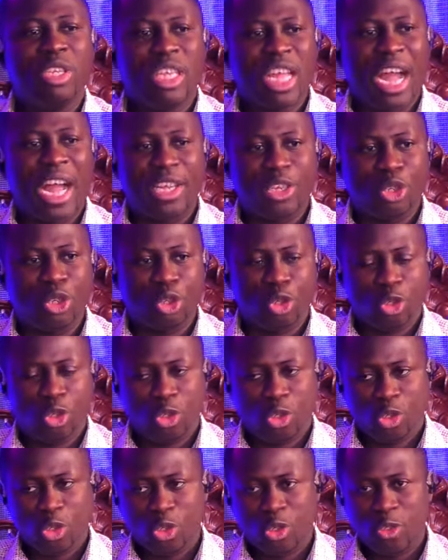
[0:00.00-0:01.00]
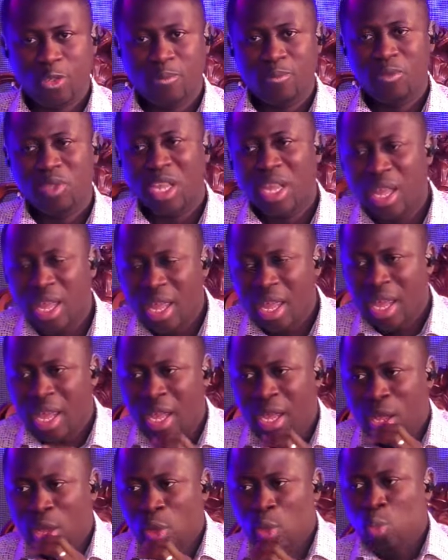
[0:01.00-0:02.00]
touch
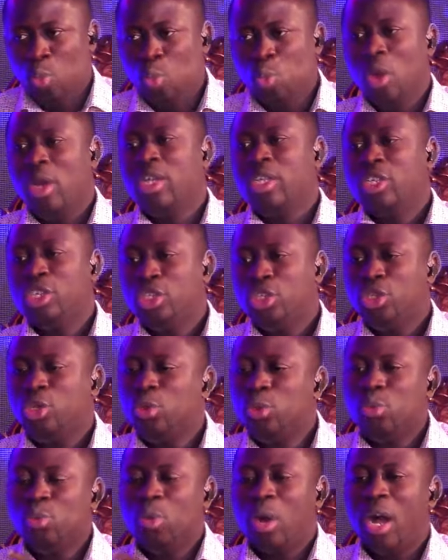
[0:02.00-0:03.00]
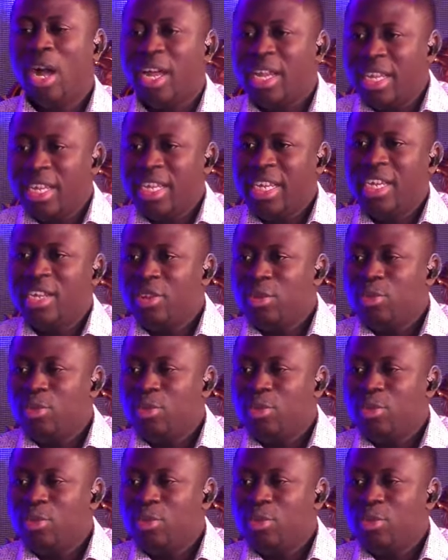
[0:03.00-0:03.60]
when you are in